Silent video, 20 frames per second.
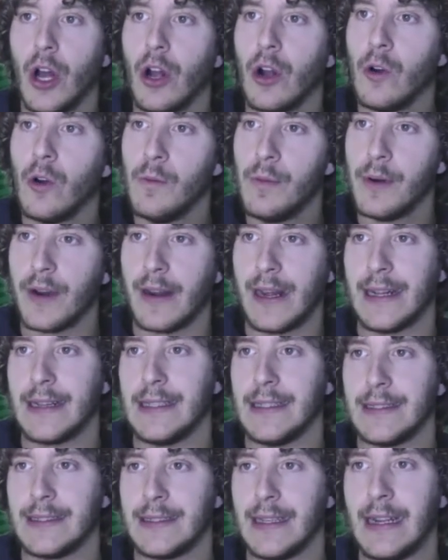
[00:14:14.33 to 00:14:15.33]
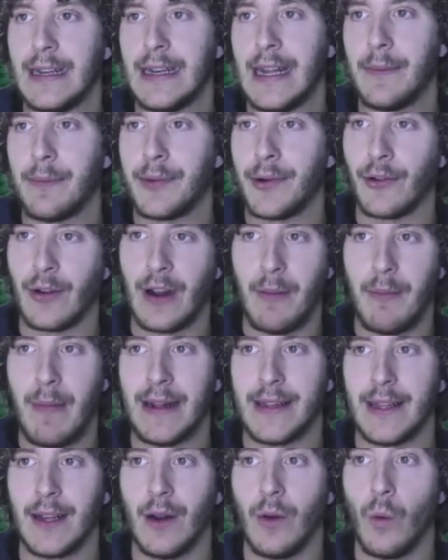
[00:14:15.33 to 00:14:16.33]
Kubernetes in a
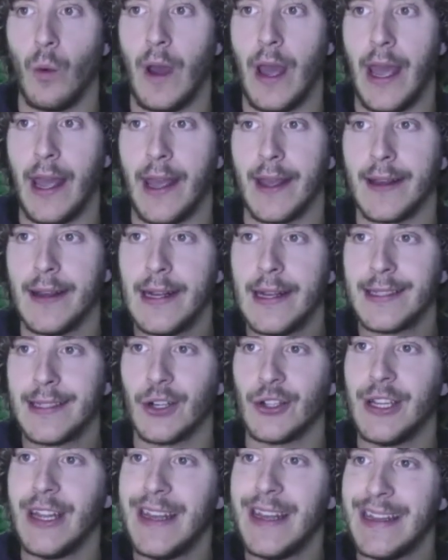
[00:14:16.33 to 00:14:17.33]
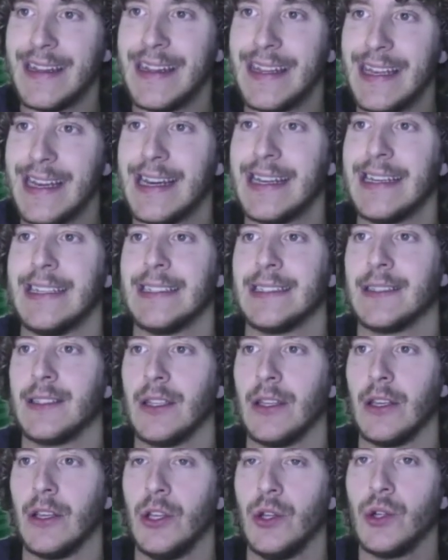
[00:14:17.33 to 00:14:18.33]
programmatical way. So the idea is
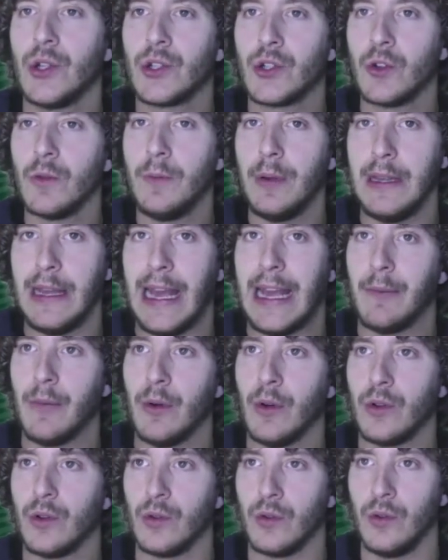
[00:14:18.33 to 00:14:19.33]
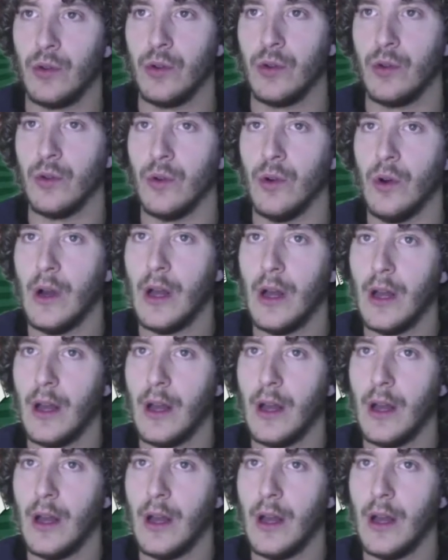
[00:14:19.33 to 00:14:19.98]
you should be able to